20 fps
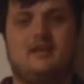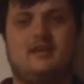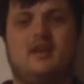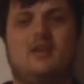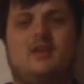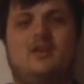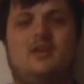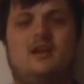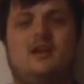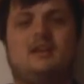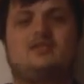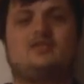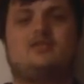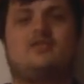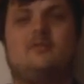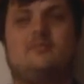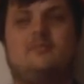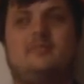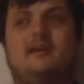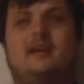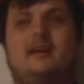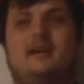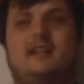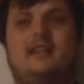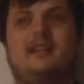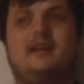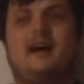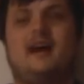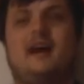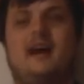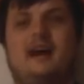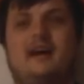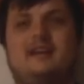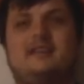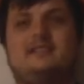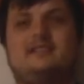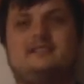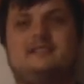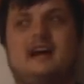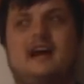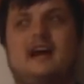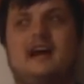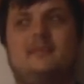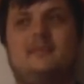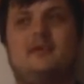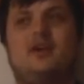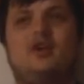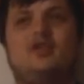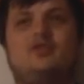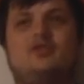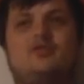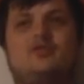Now let's compare the ice type